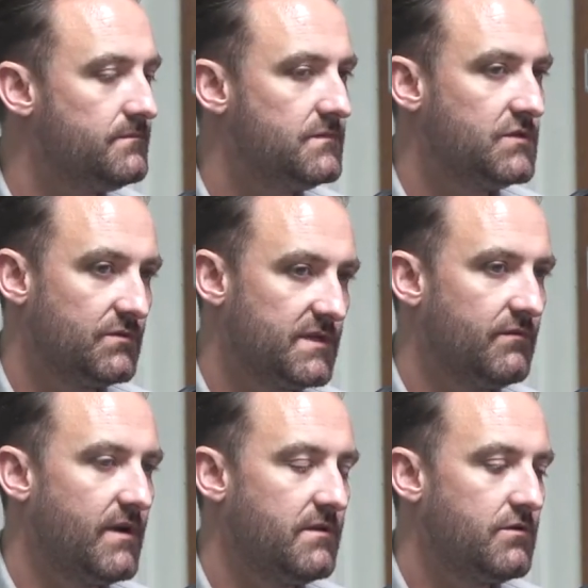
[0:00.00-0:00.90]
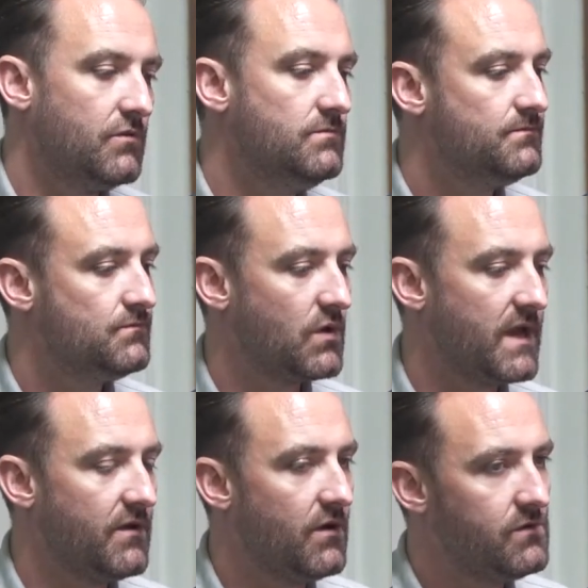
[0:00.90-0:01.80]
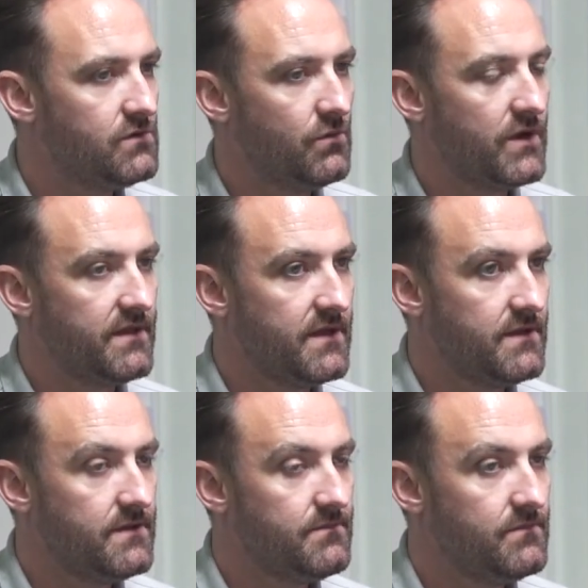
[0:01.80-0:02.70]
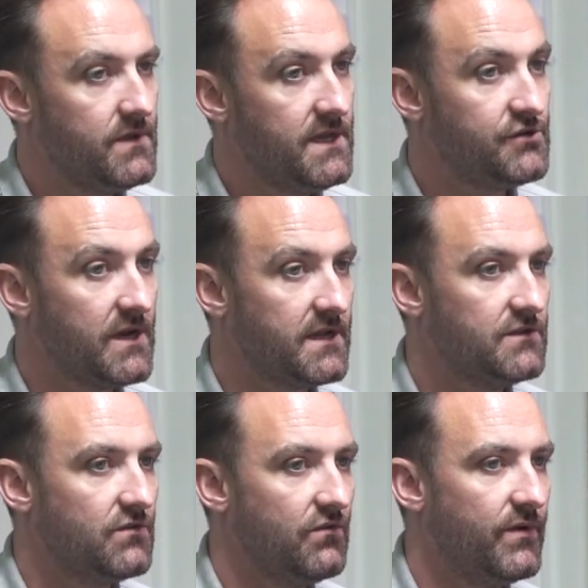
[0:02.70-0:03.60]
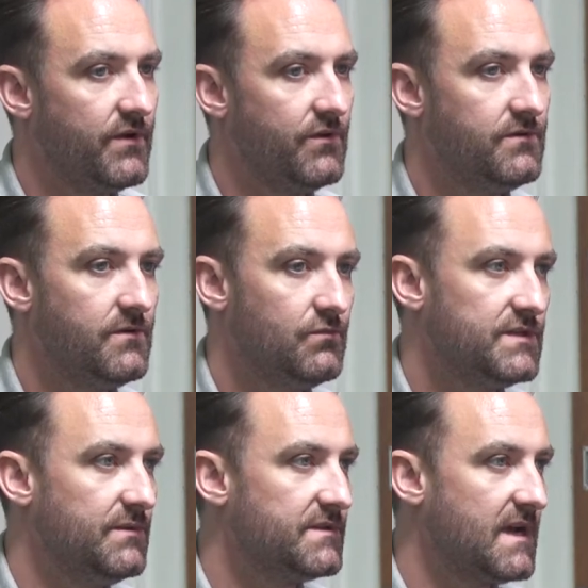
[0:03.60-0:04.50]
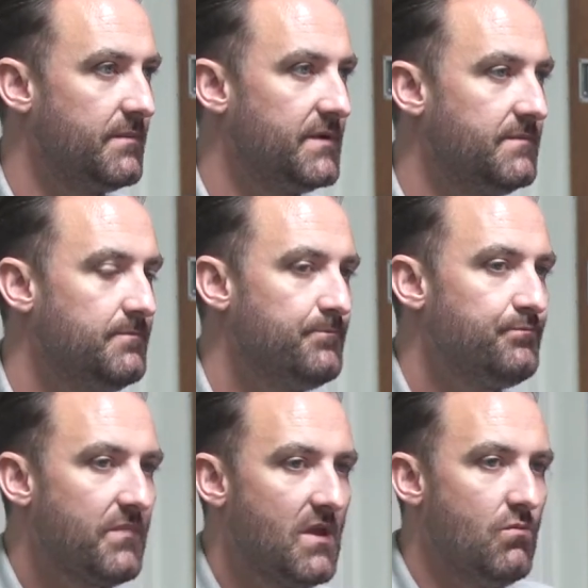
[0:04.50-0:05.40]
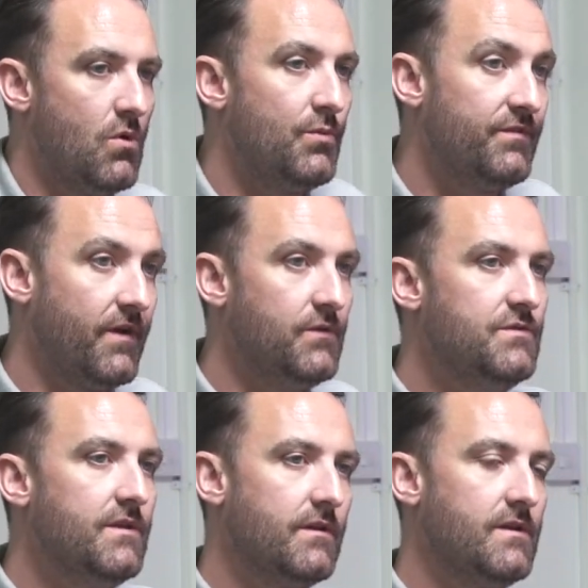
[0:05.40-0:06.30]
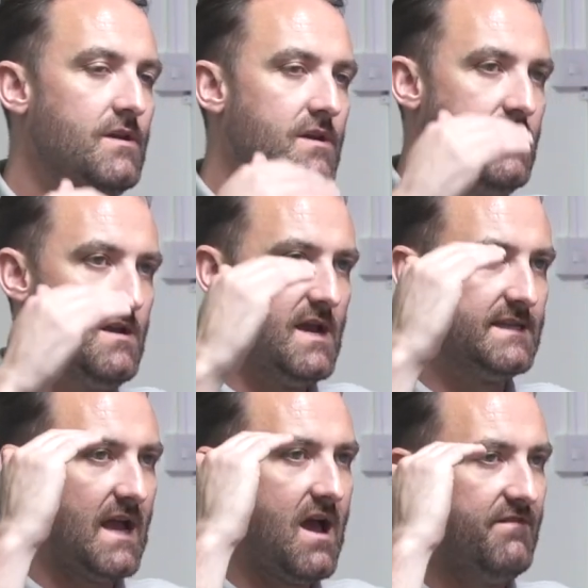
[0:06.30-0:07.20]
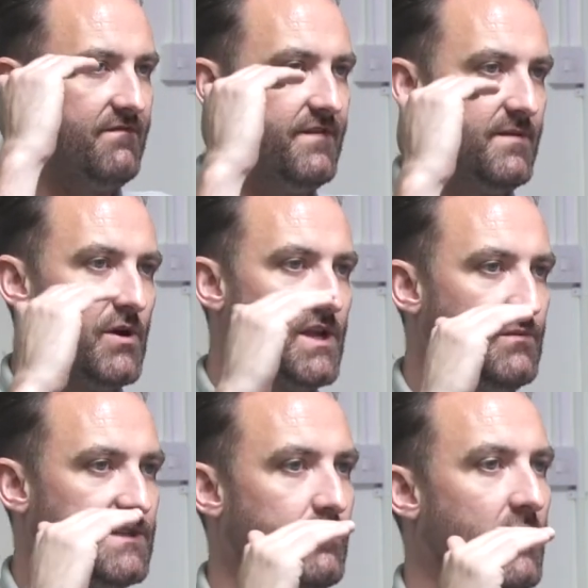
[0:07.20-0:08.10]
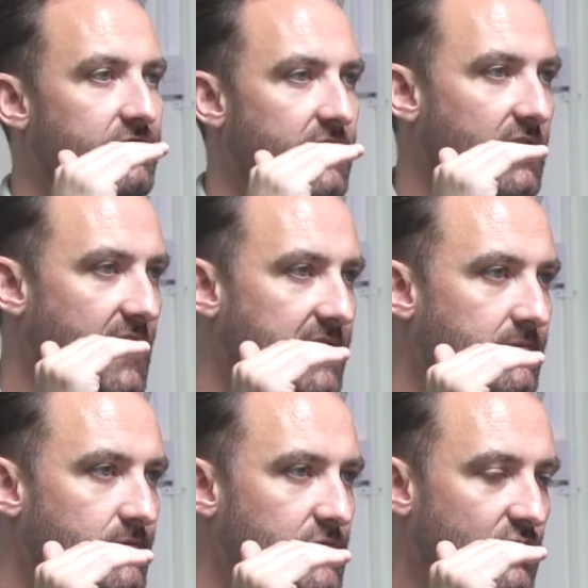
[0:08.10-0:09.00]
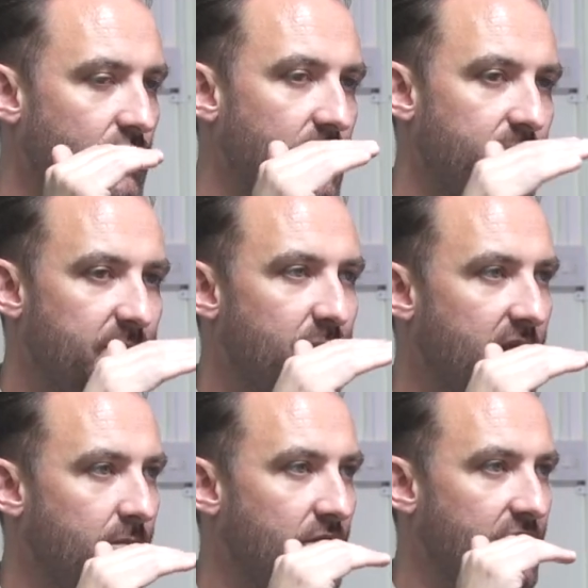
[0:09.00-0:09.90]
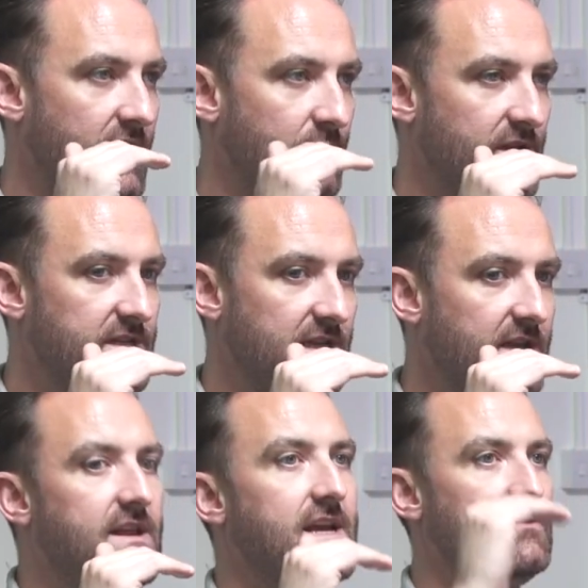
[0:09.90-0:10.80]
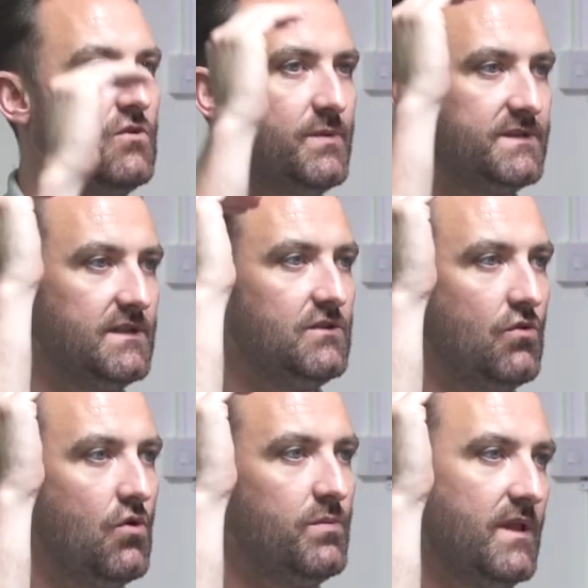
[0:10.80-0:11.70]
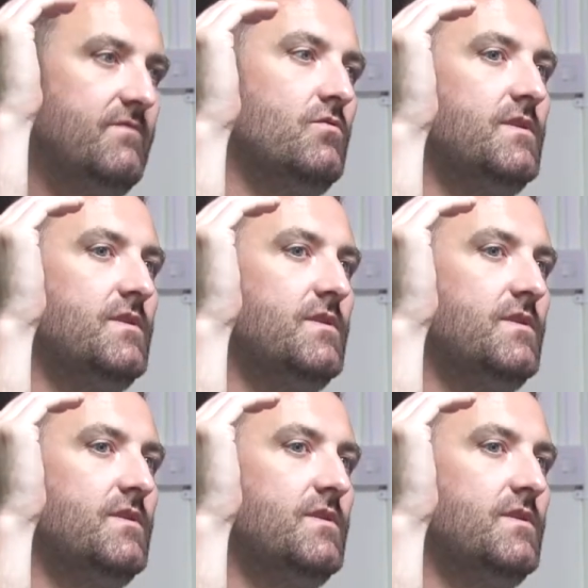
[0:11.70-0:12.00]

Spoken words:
So I was like, right, cool. We'll get the heat tracking software on, and we'll see what's happening. What we found is everybody was above the line. So what I mean by above the line, when you see the desktop, it's the top level.